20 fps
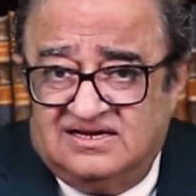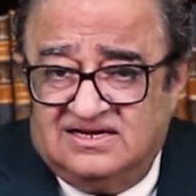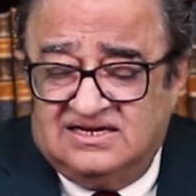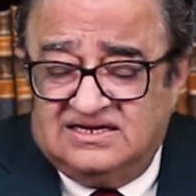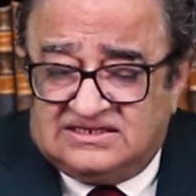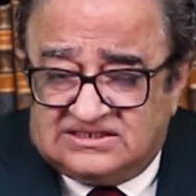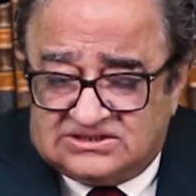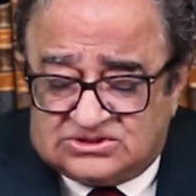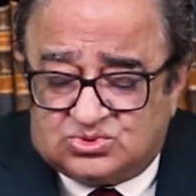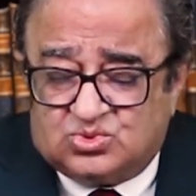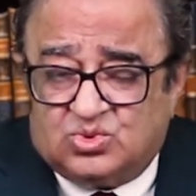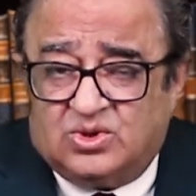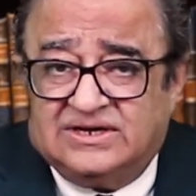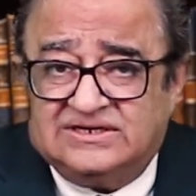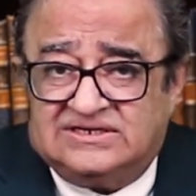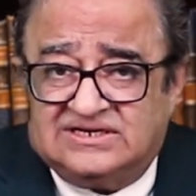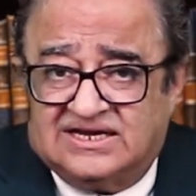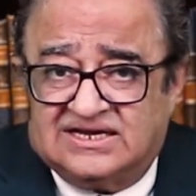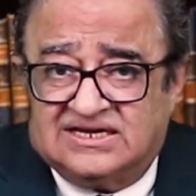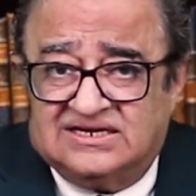It is
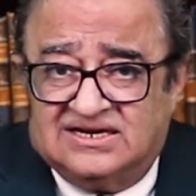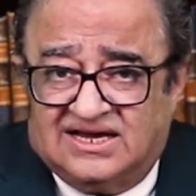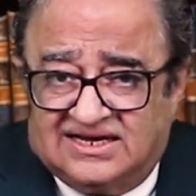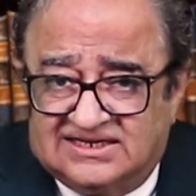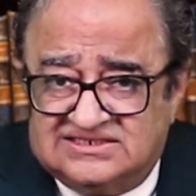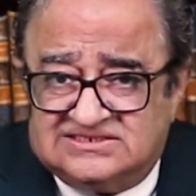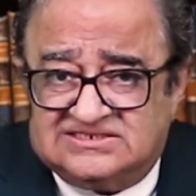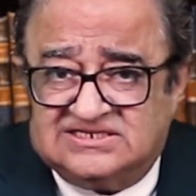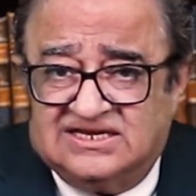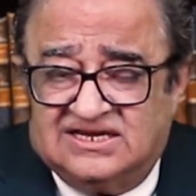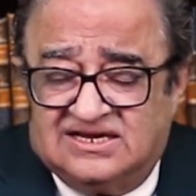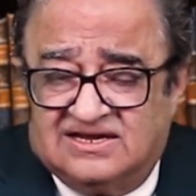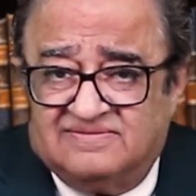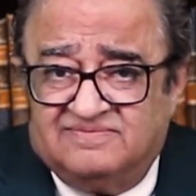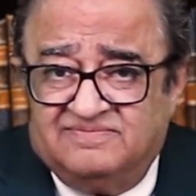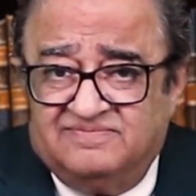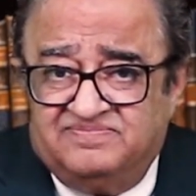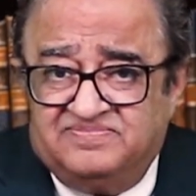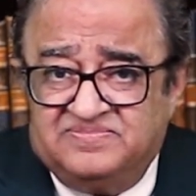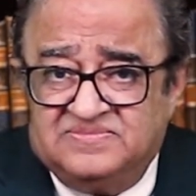quite agonizing
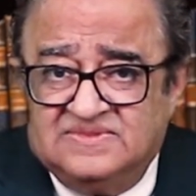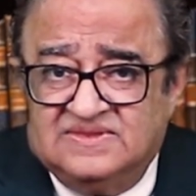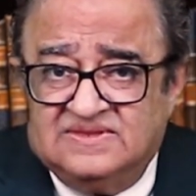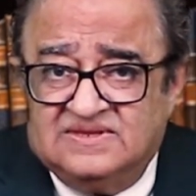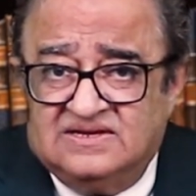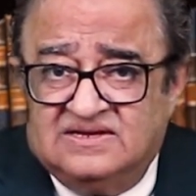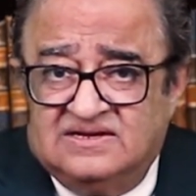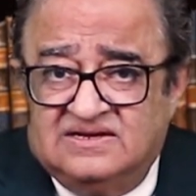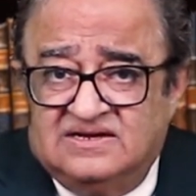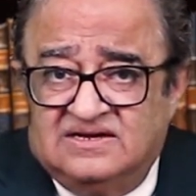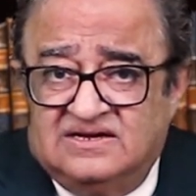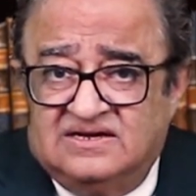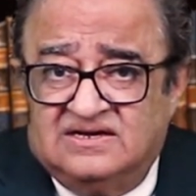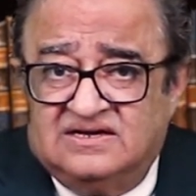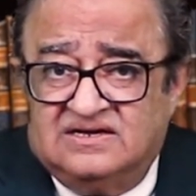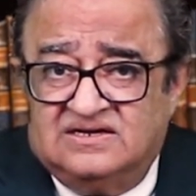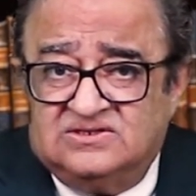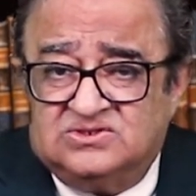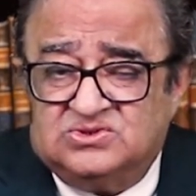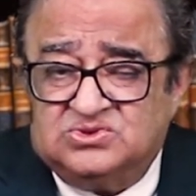
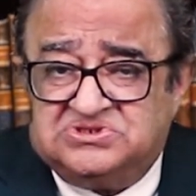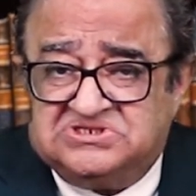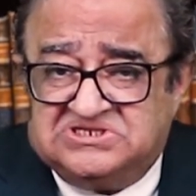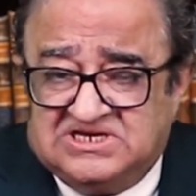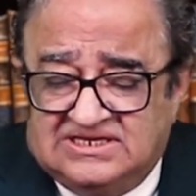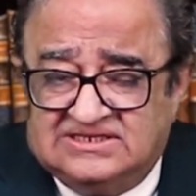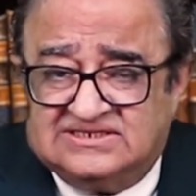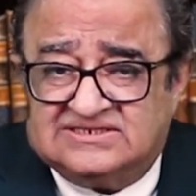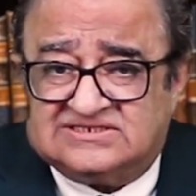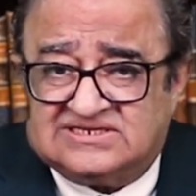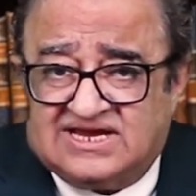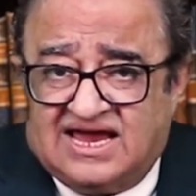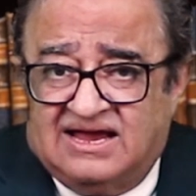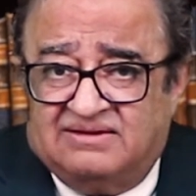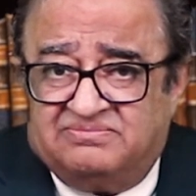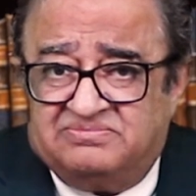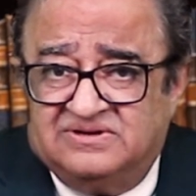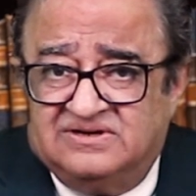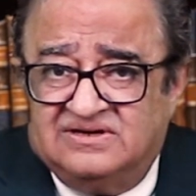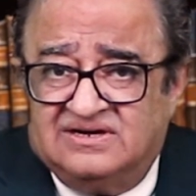to see this
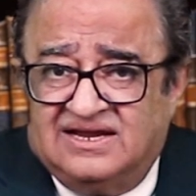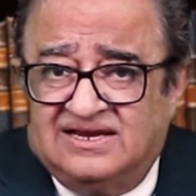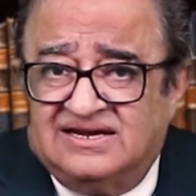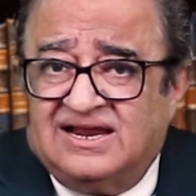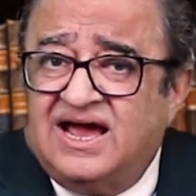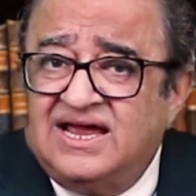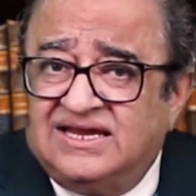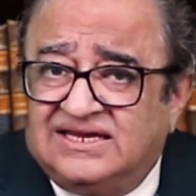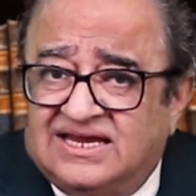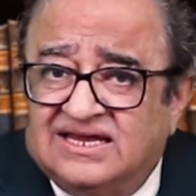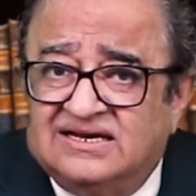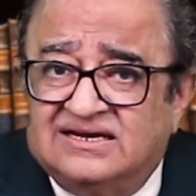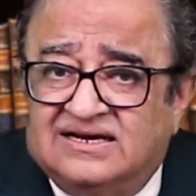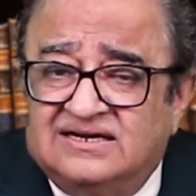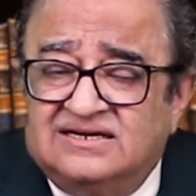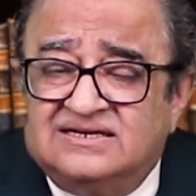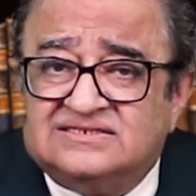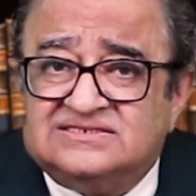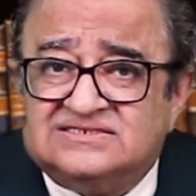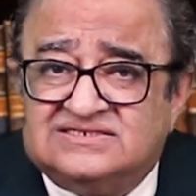happen. And I can
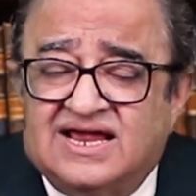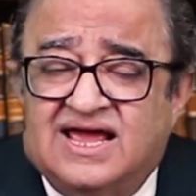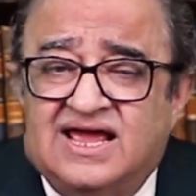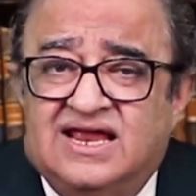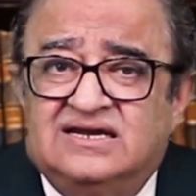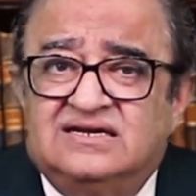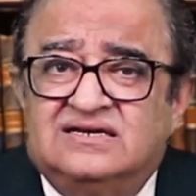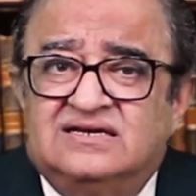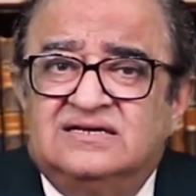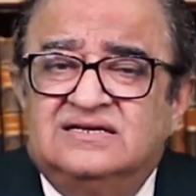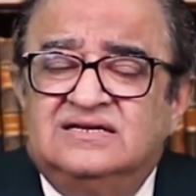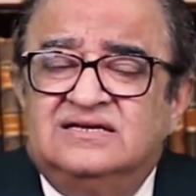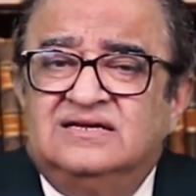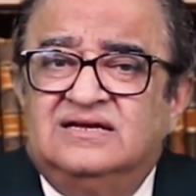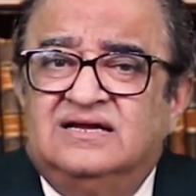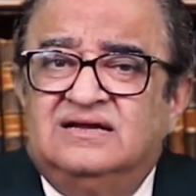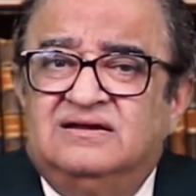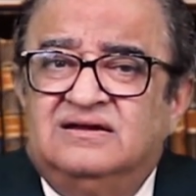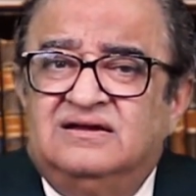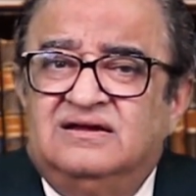understand
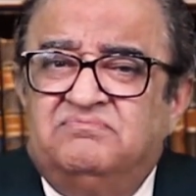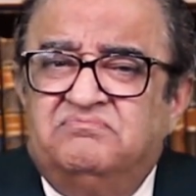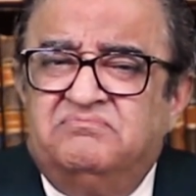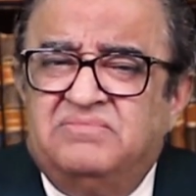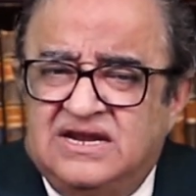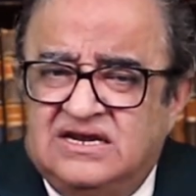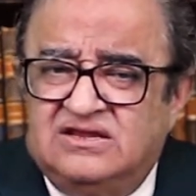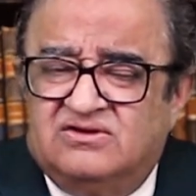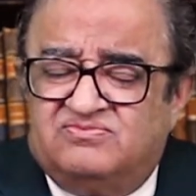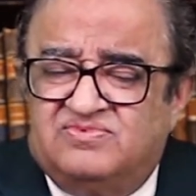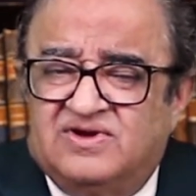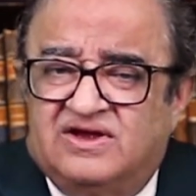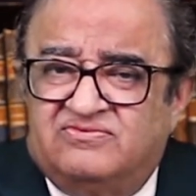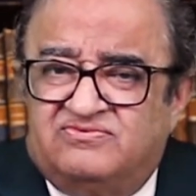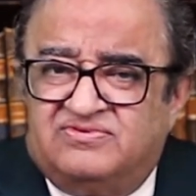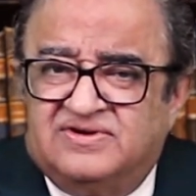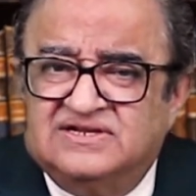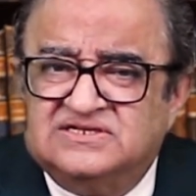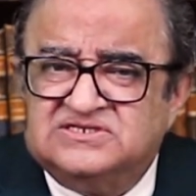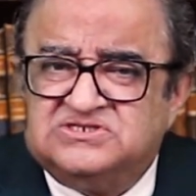many of my
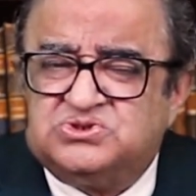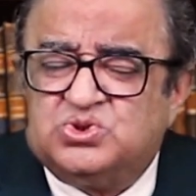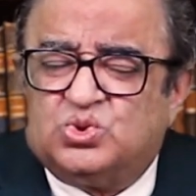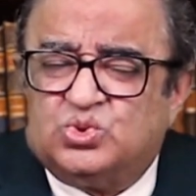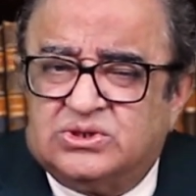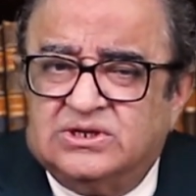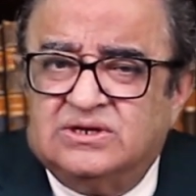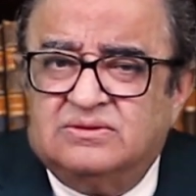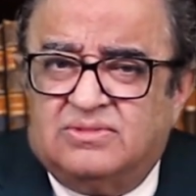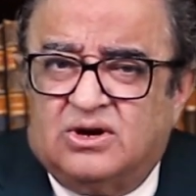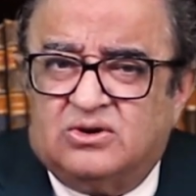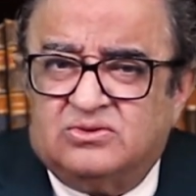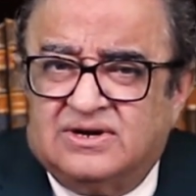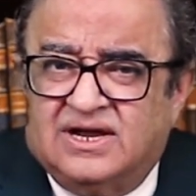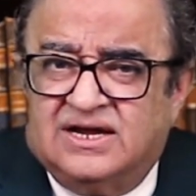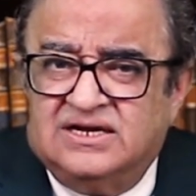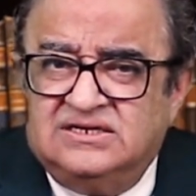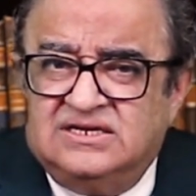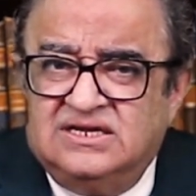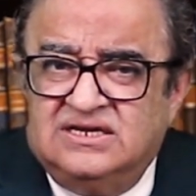friends talking about
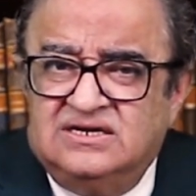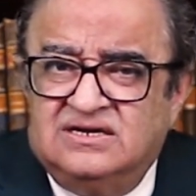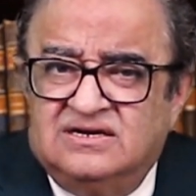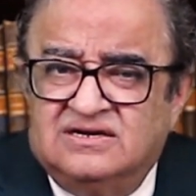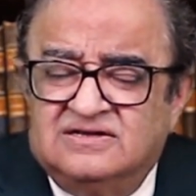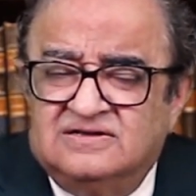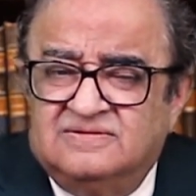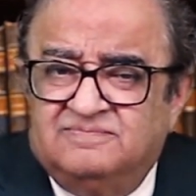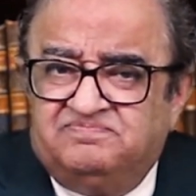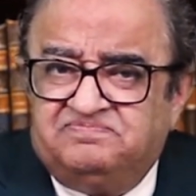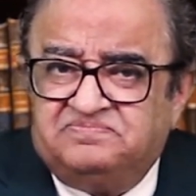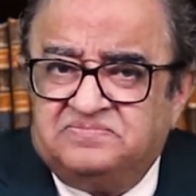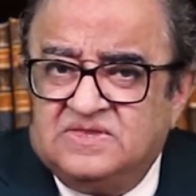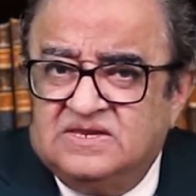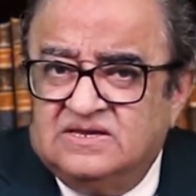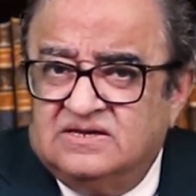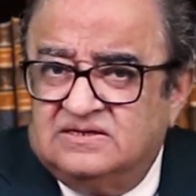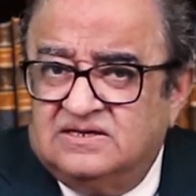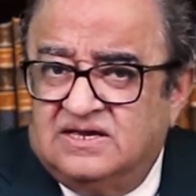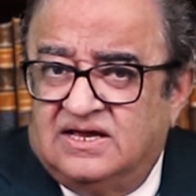
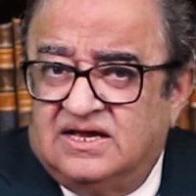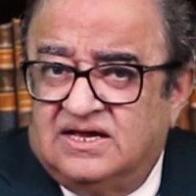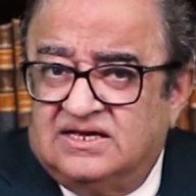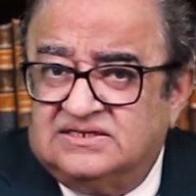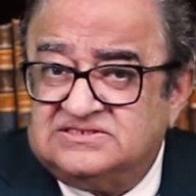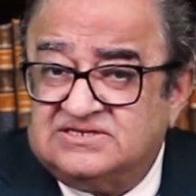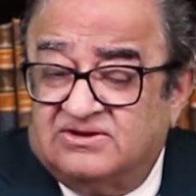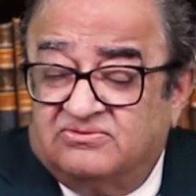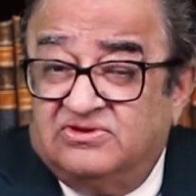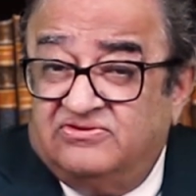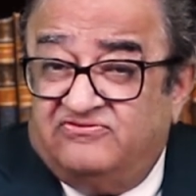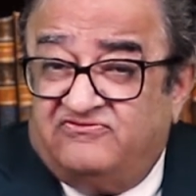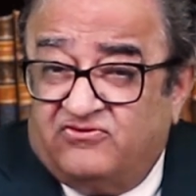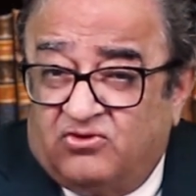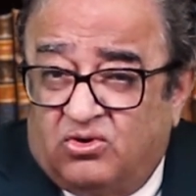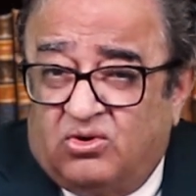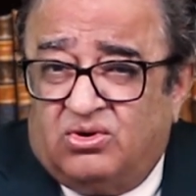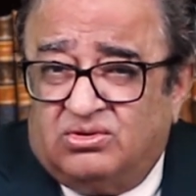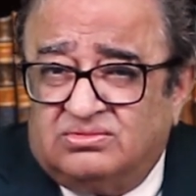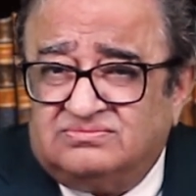1974, uh,
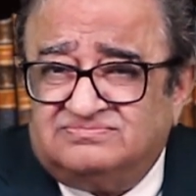